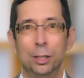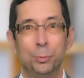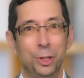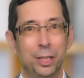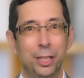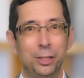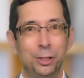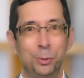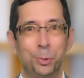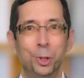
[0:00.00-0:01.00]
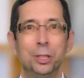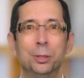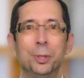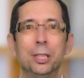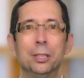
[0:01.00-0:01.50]
Communication is important
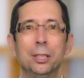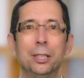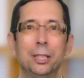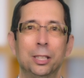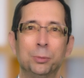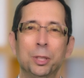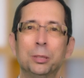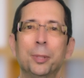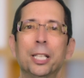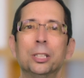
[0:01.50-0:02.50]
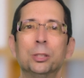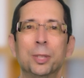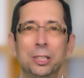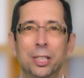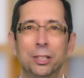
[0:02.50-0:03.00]
to me, and I speak Spanish as
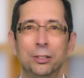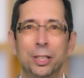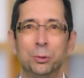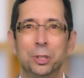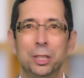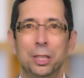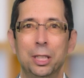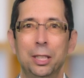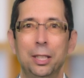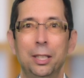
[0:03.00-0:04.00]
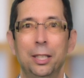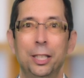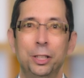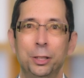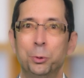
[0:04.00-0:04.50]
my second language.
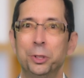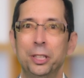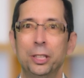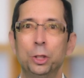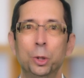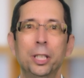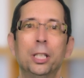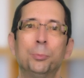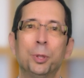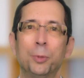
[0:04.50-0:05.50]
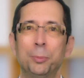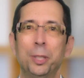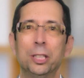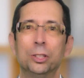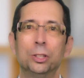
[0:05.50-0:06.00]
I genuinely enjoy helping my
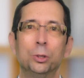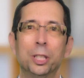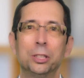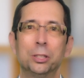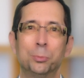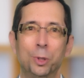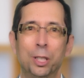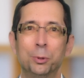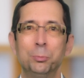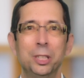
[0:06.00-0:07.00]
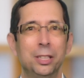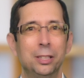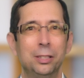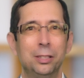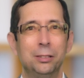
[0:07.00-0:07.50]
patients address their problems
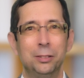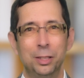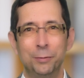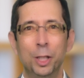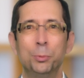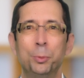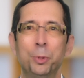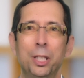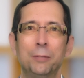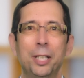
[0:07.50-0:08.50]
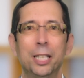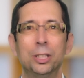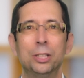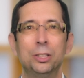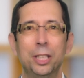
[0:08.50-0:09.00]
and develop a plan of
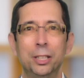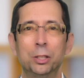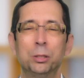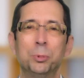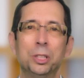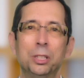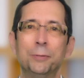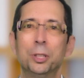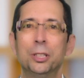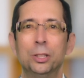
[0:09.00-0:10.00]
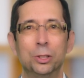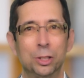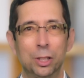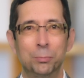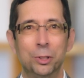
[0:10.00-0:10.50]
action tailored specifically to their
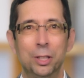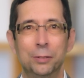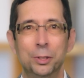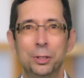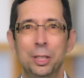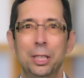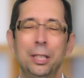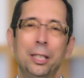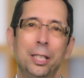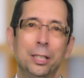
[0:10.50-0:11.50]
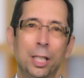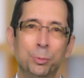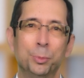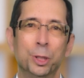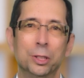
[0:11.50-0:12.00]
comfort level and
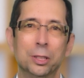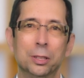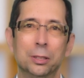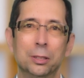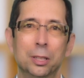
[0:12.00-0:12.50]
capabilities.